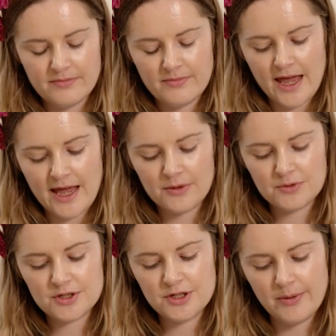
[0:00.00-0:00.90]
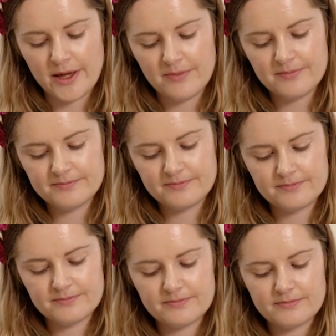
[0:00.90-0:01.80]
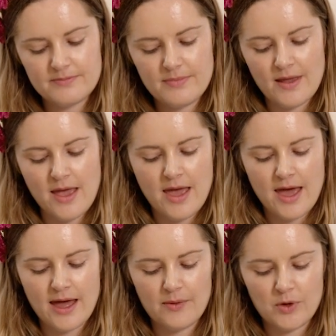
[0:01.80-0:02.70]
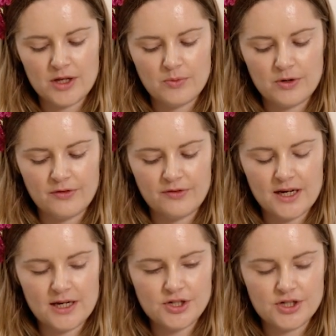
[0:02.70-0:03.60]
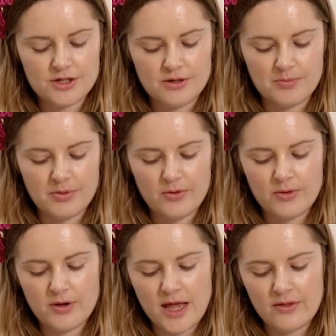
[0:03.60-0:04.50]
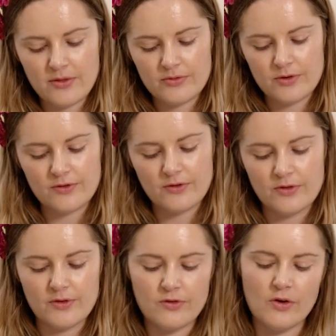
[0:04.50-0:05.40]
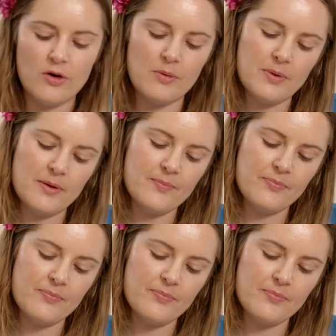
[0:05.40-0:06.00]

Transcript: how to do it. And when you want to finish, you pull your end through to the top